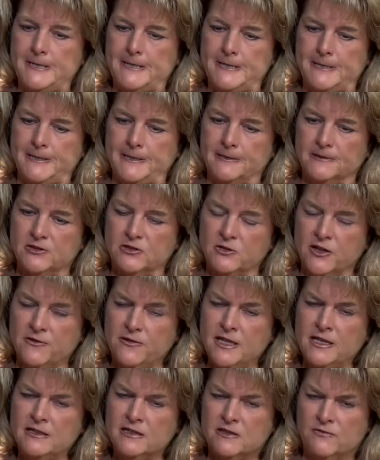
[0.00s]
Uh, so I
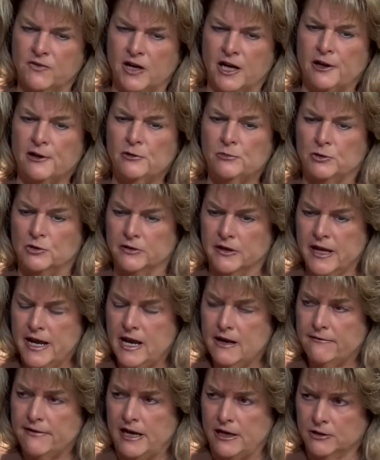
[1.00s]
think it's valuable to
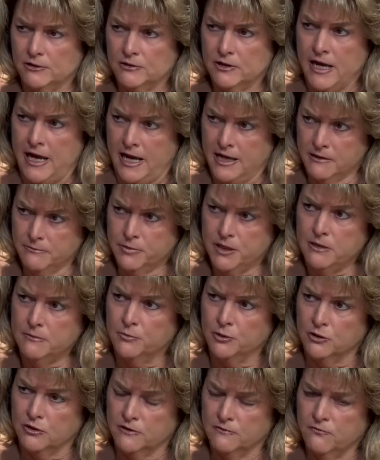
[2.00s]
have ag, ag
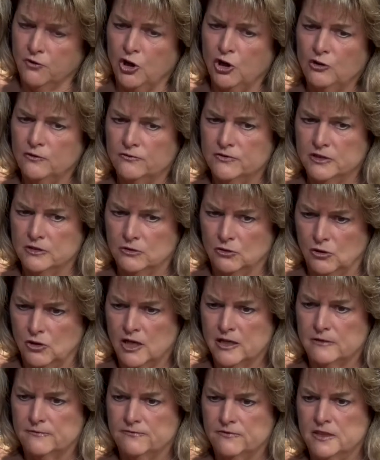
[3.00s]
people involved in a
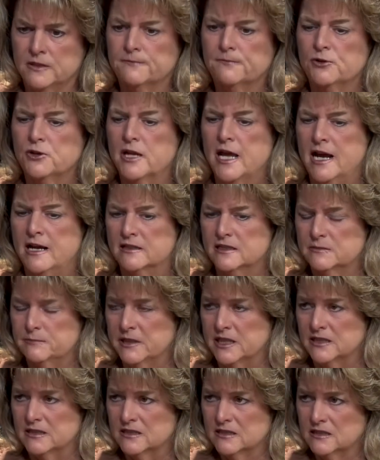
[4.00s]
lot of different
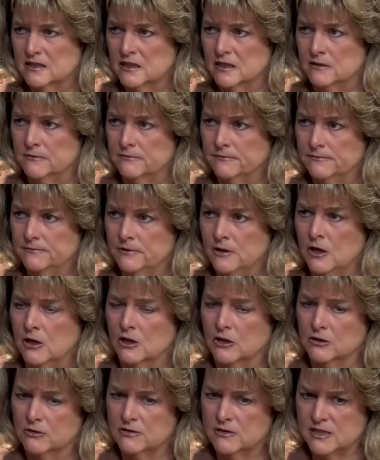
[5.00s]
aspects of
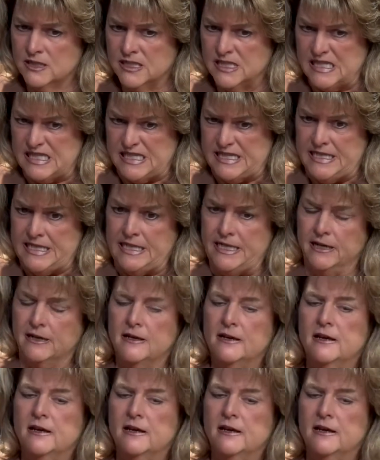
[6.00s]
our city